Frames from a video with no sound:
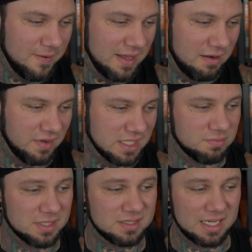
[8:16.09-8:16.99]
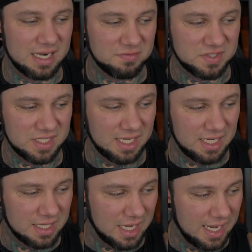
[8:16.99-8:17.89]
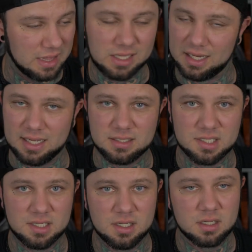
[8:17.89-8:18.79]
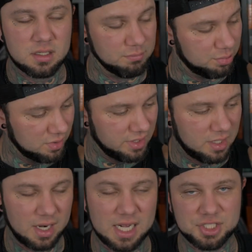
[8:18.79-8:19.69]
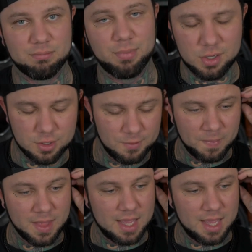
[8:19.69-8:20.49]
investments, and I've seen a lot completely crash and burn.